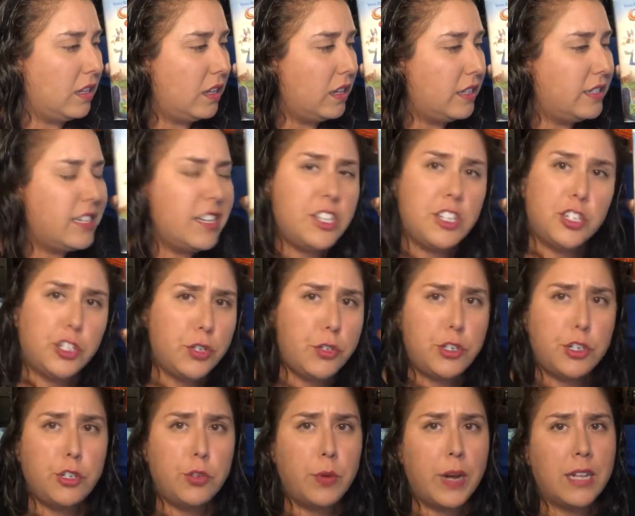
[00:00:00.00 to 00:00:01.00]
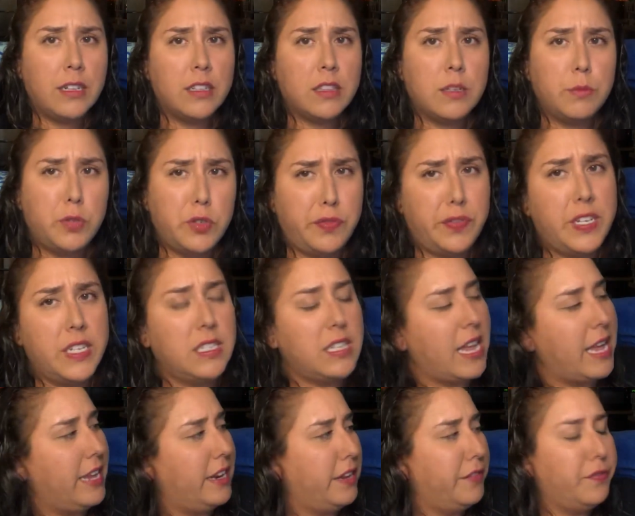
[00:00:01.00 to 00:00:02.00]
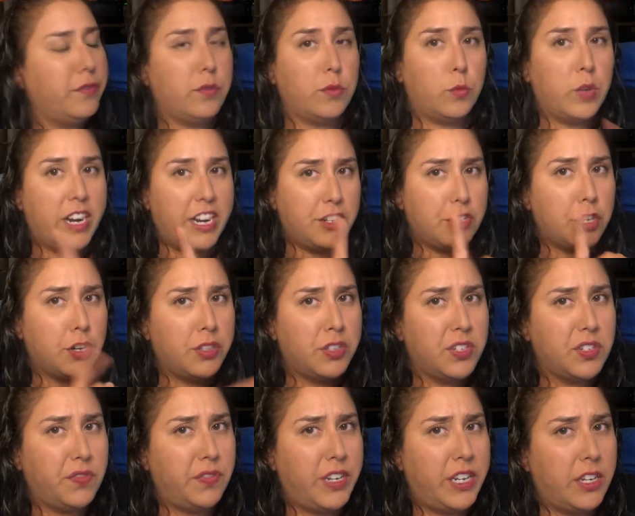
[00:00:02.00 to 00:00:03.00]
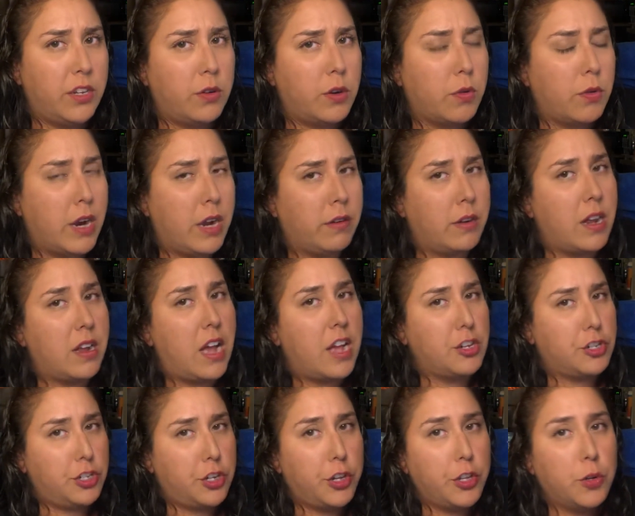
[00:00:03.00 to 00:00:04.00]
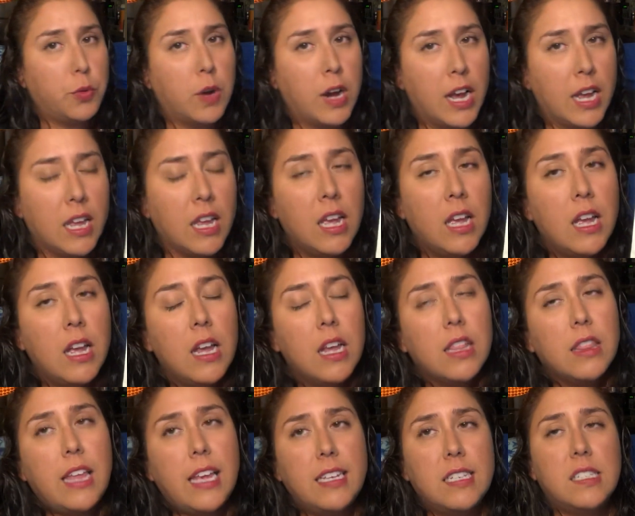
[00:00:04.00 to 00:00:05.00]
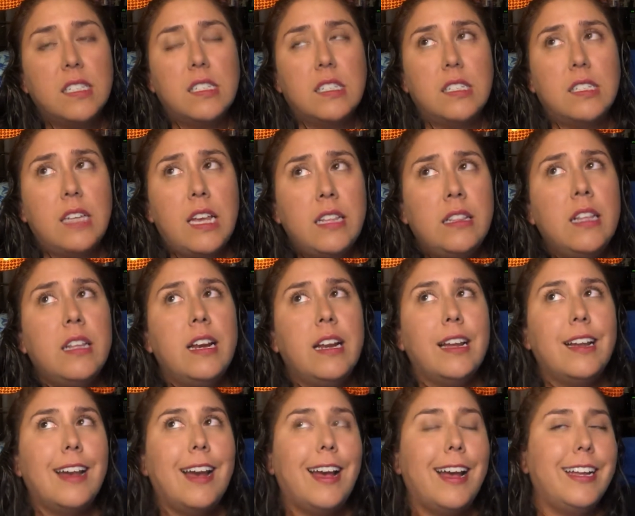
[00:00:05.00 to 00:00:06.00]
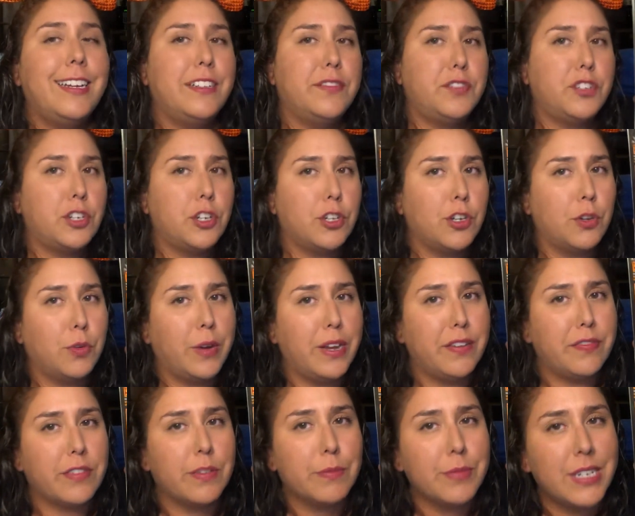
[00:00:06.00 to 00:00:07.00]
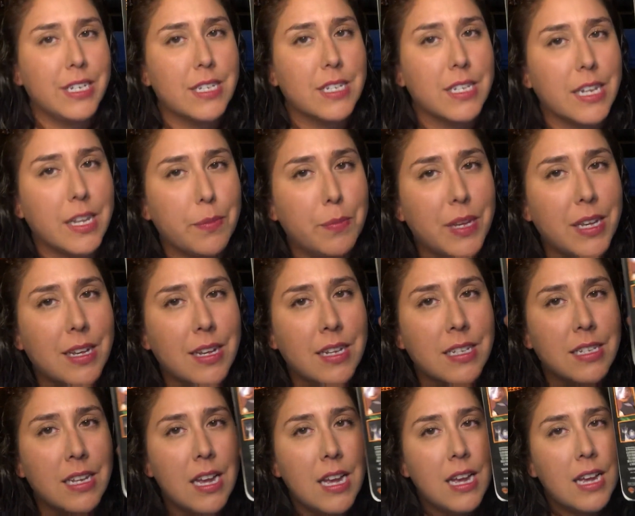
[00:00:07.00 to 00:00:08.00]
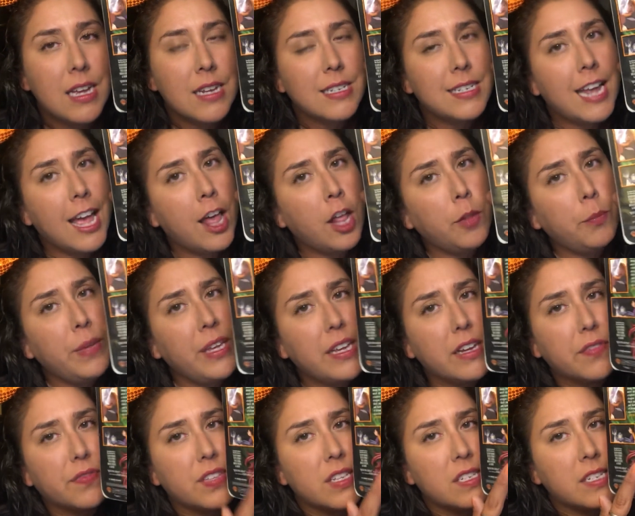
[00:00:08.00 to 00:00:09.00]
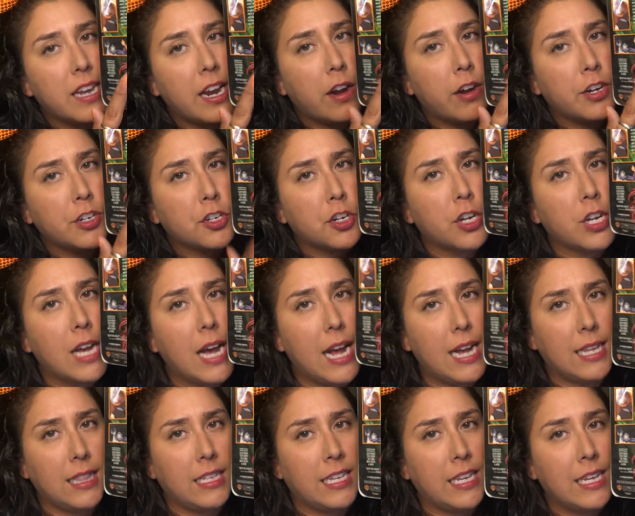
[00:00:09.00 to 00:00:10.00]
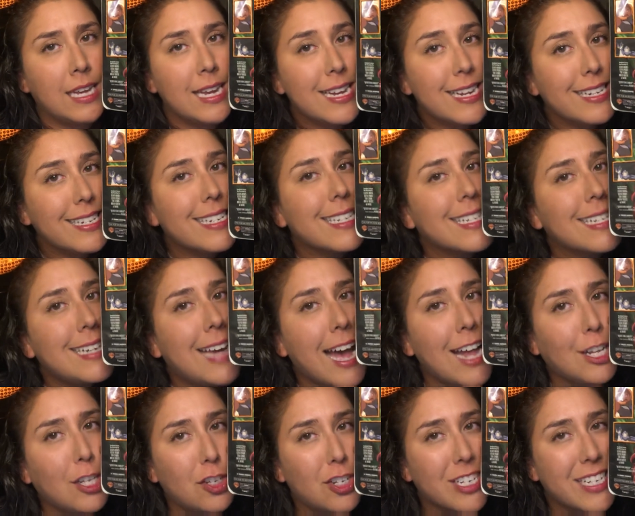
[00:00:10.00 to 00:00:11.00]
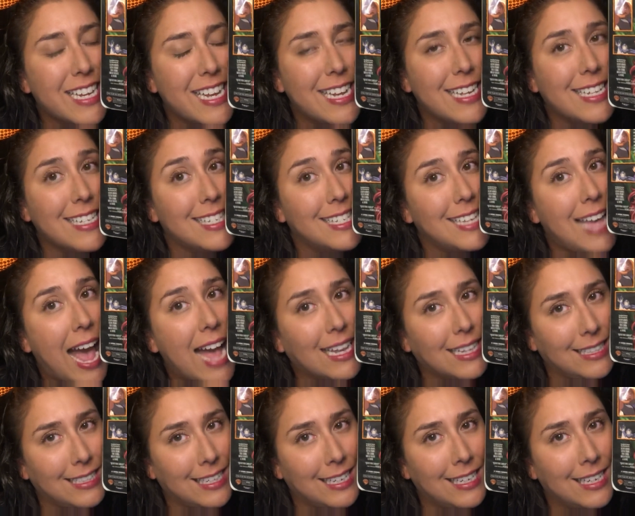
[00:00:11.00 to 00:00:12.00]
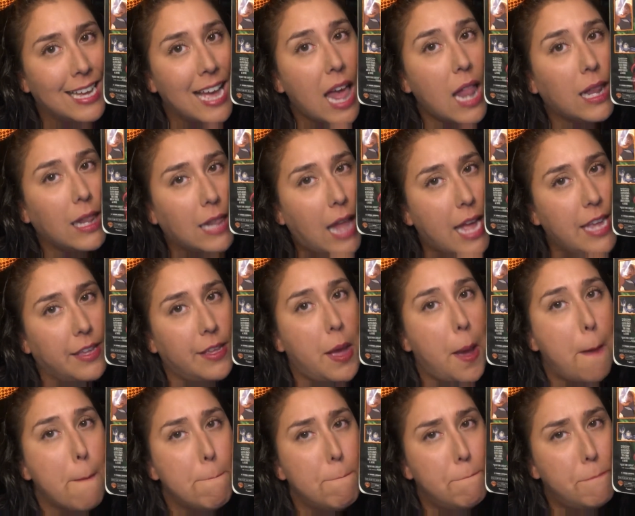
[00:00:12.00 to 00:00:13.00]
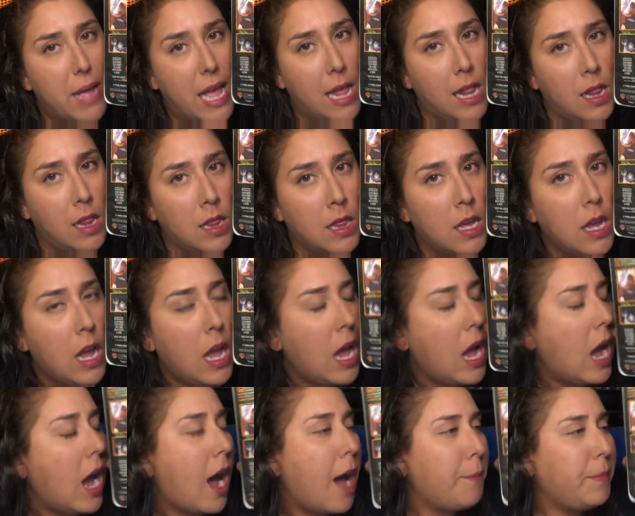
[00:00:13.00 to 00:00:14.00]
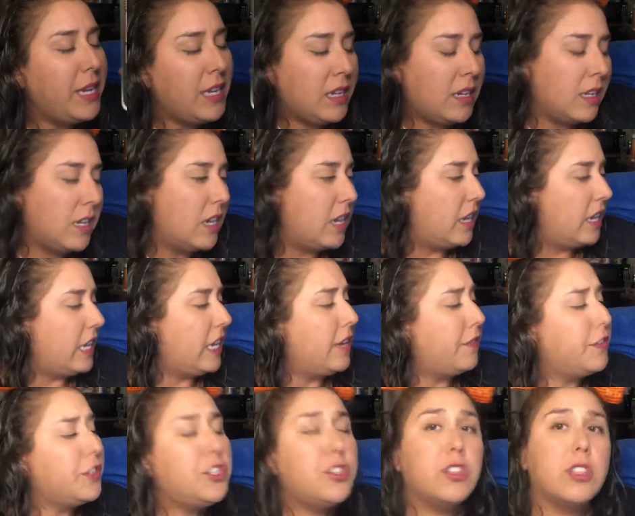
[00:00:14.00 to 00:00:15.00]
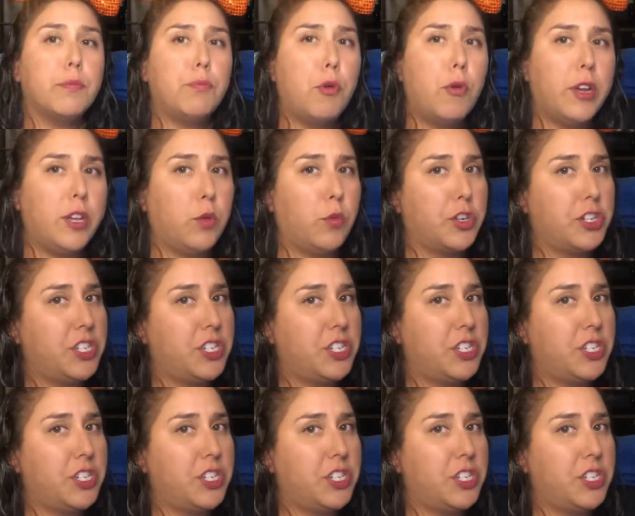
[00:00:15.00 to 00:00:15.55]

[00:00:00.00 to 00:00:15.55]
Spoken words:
it didn't do too well in the movies, and when I turn this video around, I'll show you why. They said that it kind of took away from Disney, because tell me if this character, Kylie, does not look exactly like Belle. I mean, even to the point where